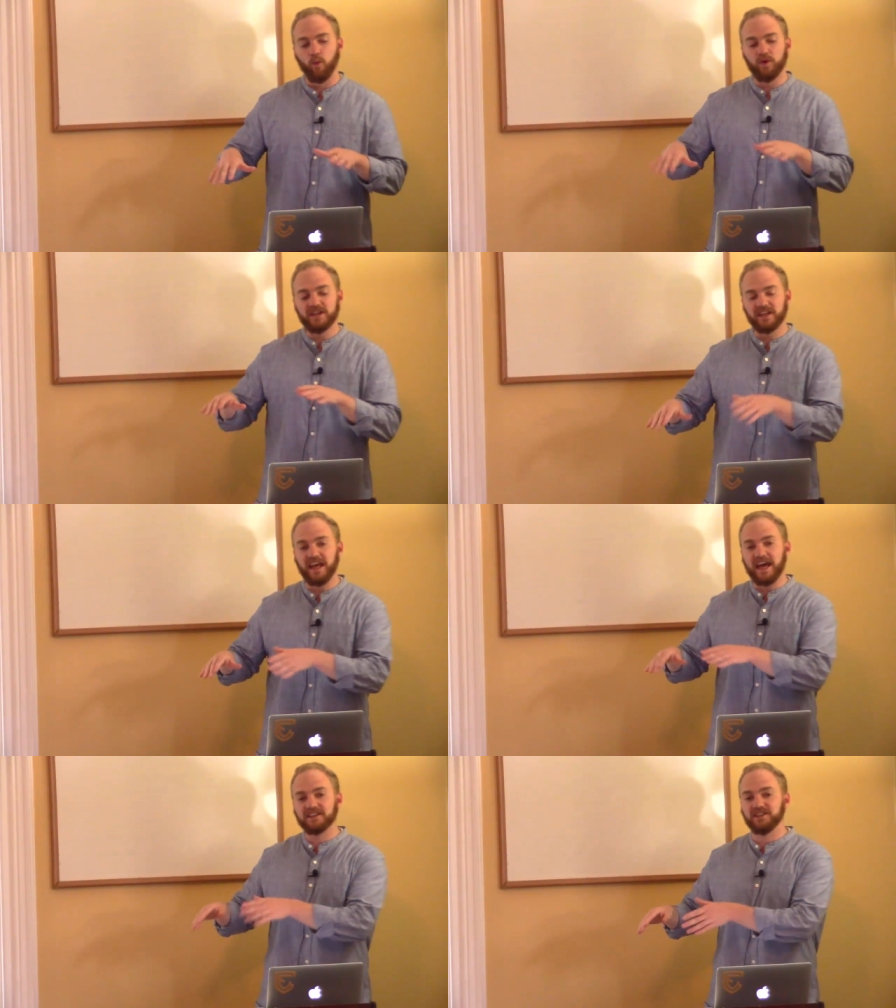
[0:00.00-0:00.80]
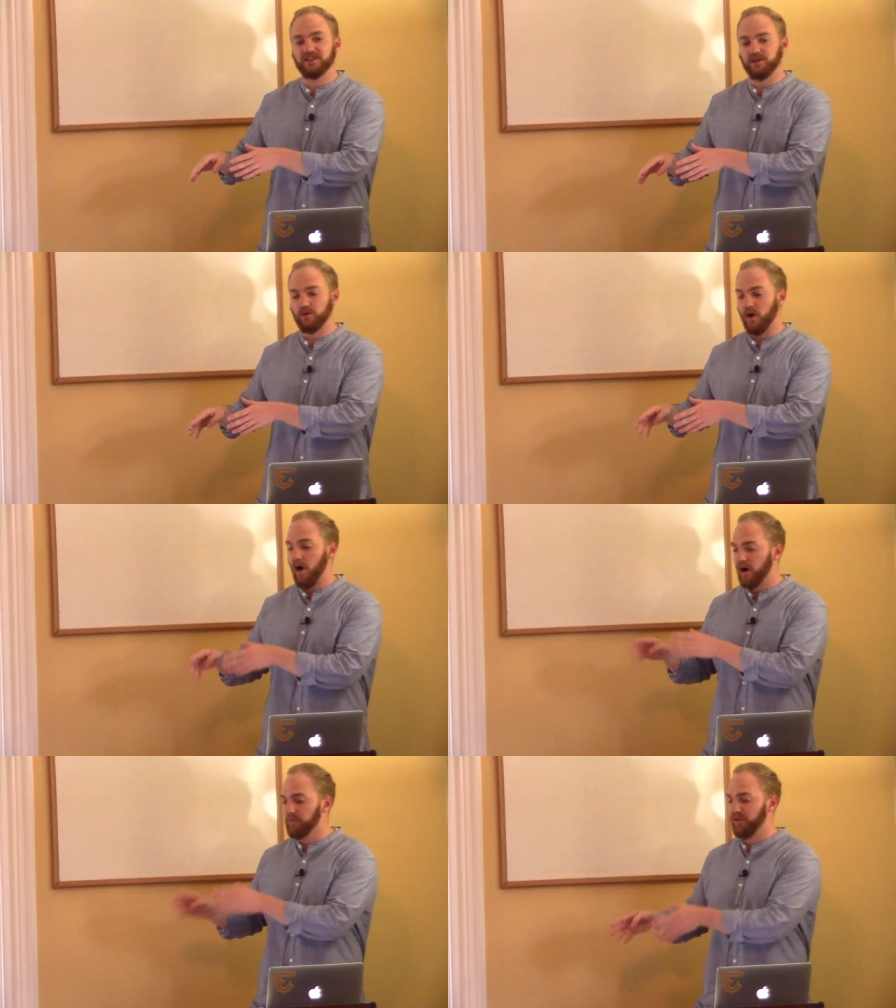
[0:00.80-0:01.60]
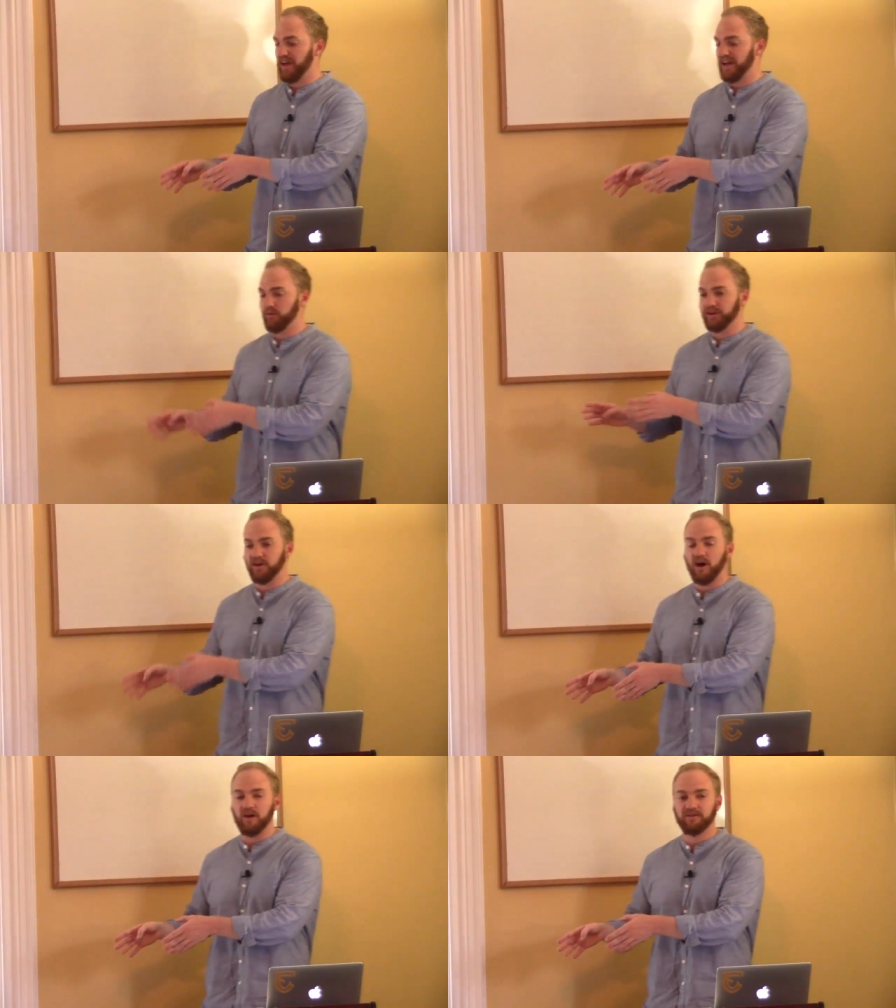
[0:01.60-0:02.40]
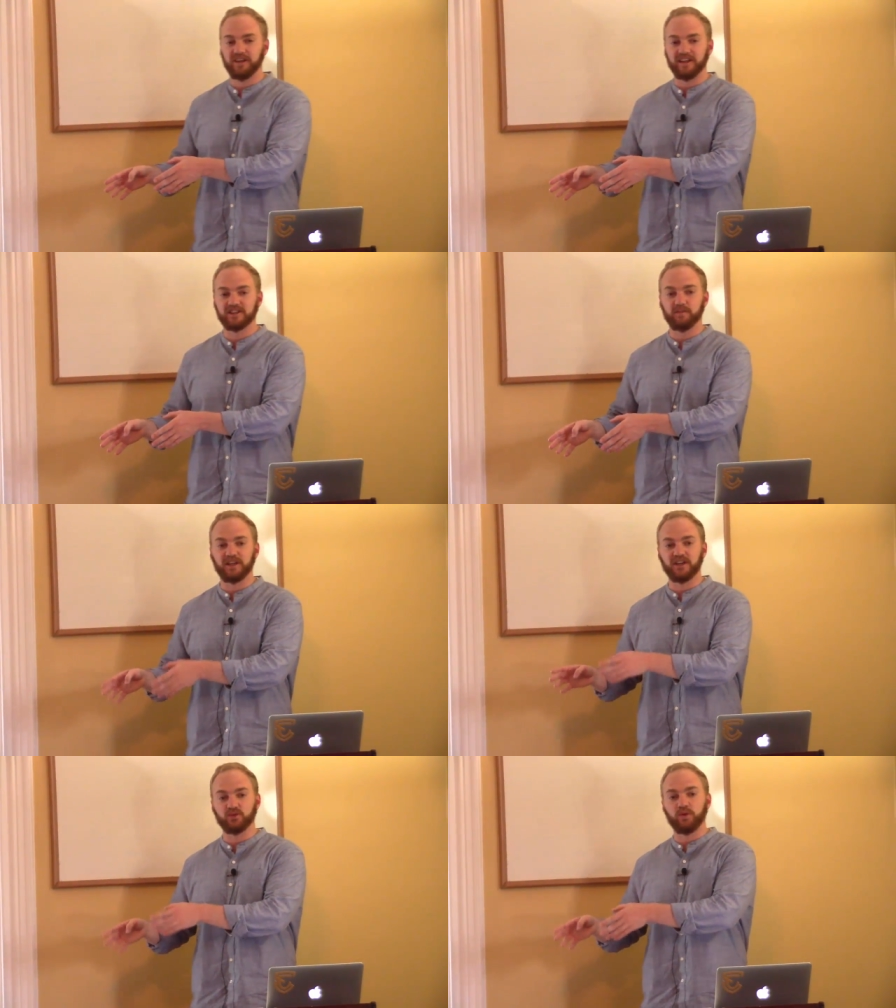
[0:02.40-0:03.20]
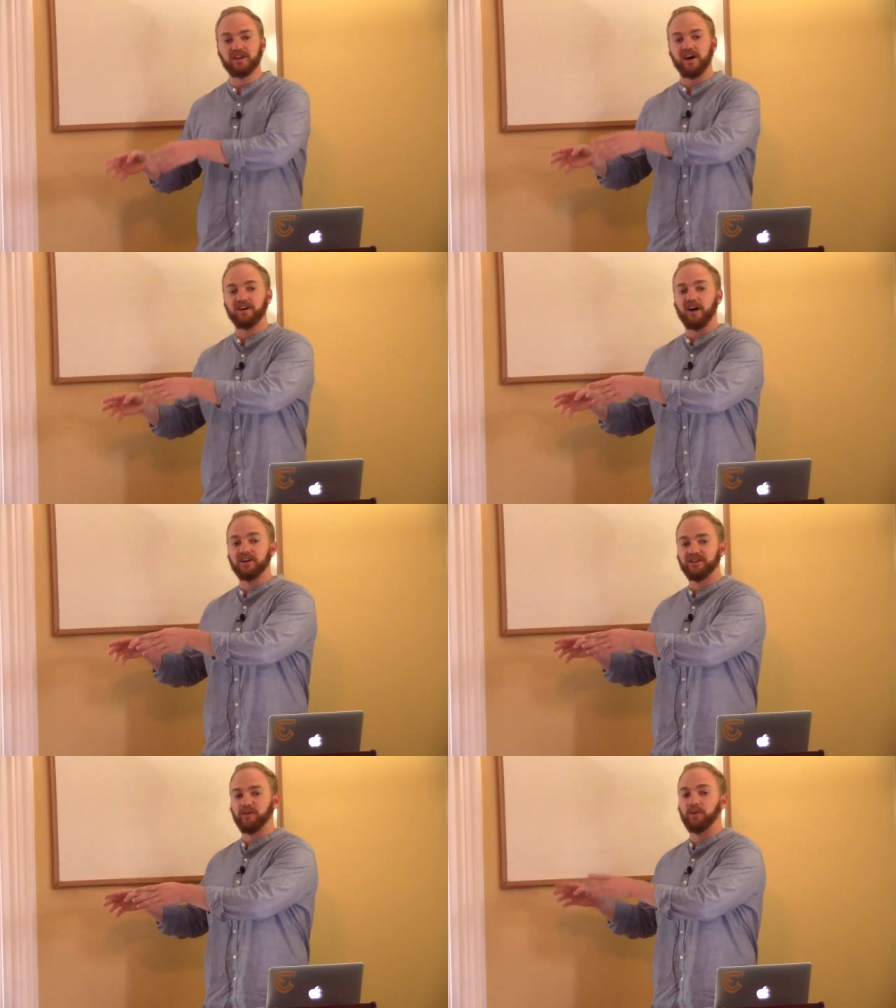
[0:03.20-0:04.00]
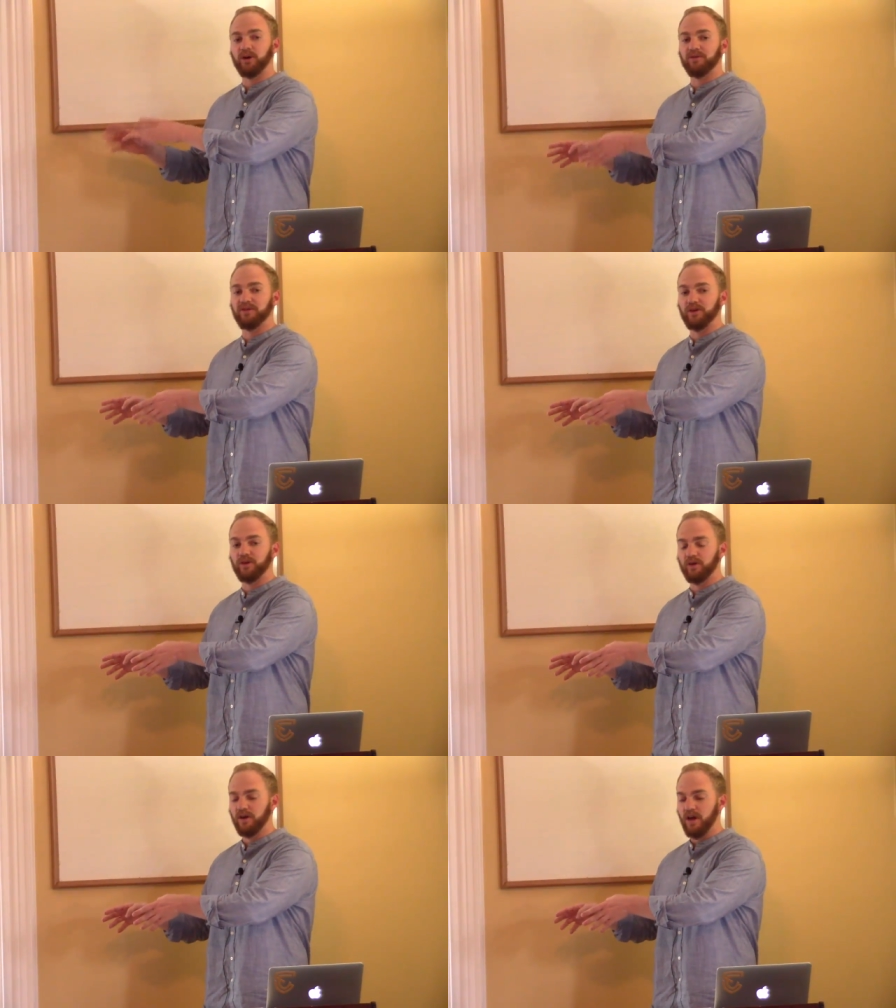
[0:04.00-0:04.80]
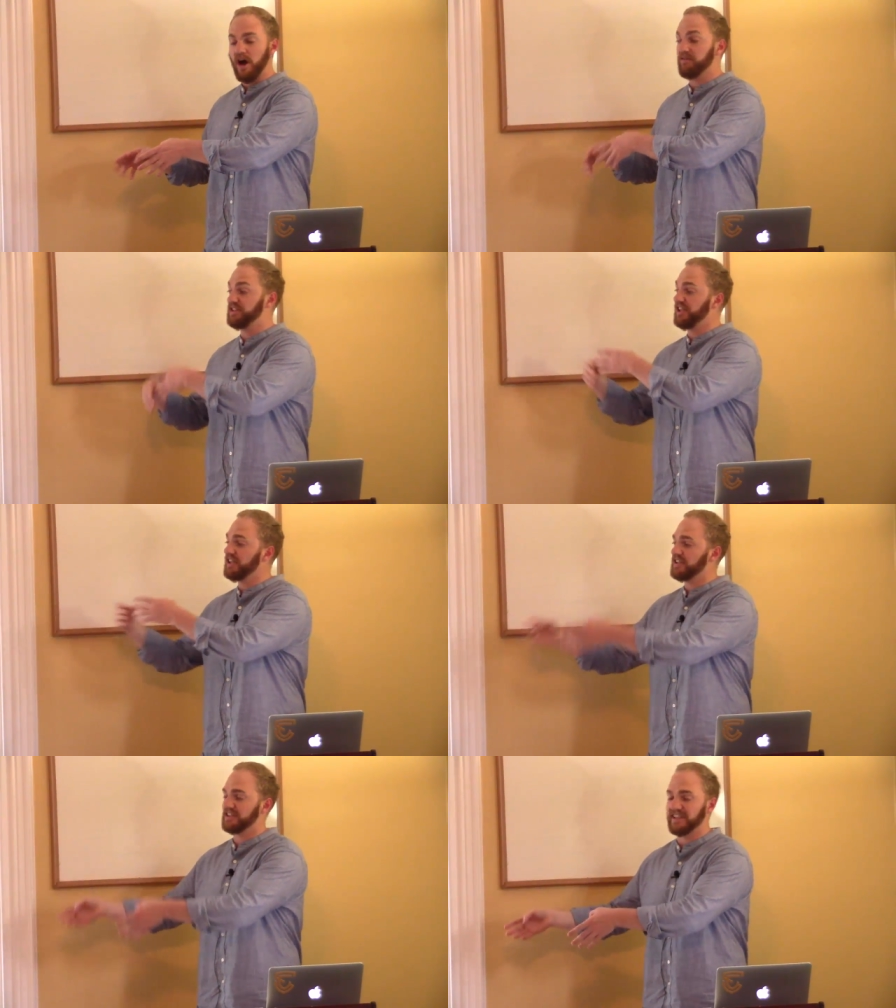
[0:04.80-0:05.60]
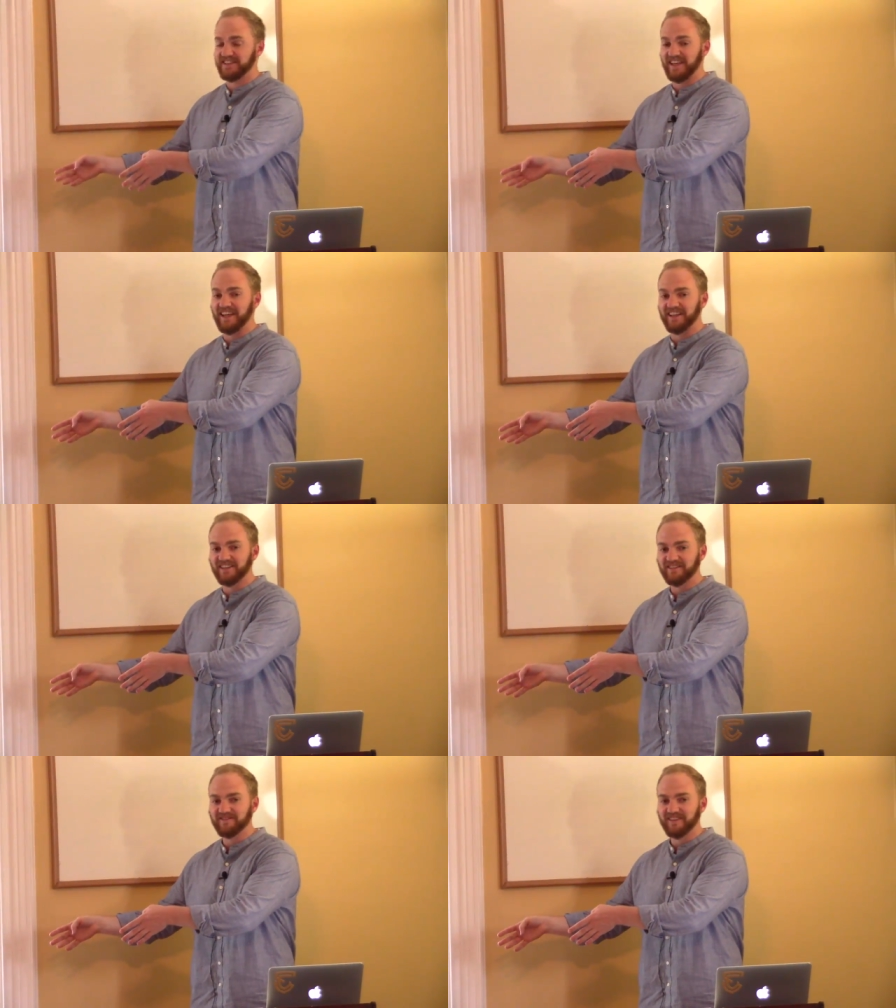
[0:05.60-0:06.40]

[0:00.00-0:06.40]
we can execute our plan with confidence because we are under the purview of Jesus as king